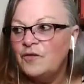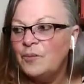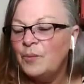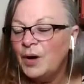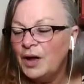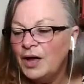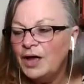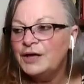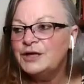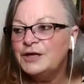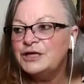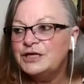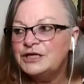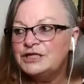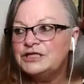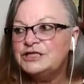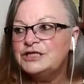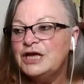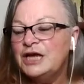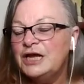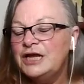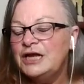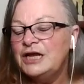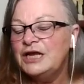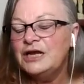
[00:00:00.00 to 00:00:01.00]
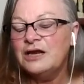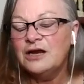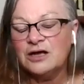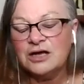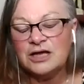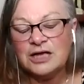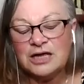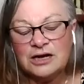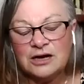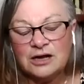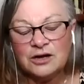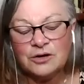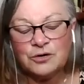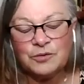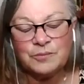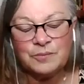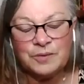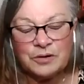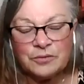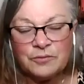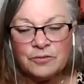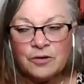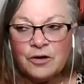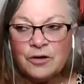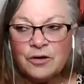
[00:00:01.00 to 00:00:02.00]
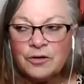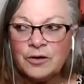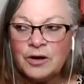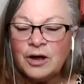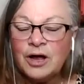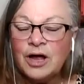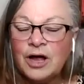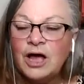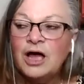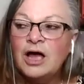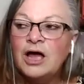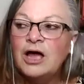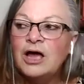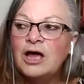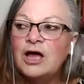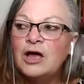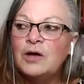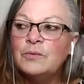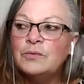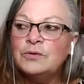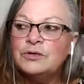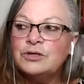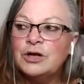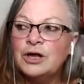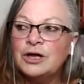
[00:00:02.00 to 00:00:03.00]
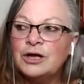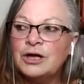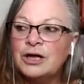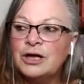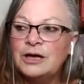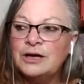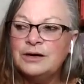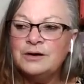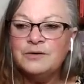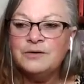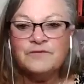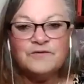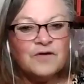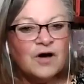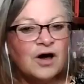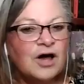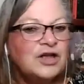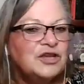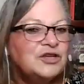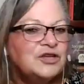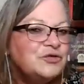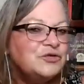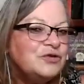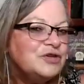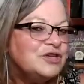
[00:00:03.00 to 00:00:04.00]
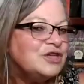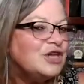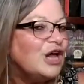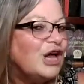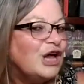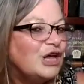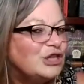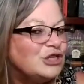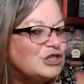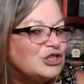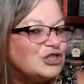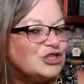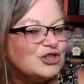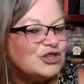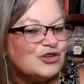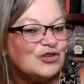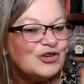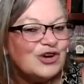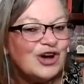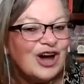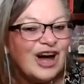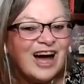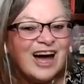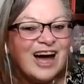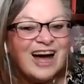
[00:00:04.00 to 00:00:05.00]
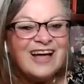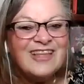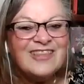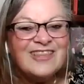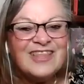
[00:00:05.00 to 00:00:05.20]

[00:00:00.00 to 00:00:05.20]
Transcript: from my understanding, and again, I could be wrong, it was like an advisory council.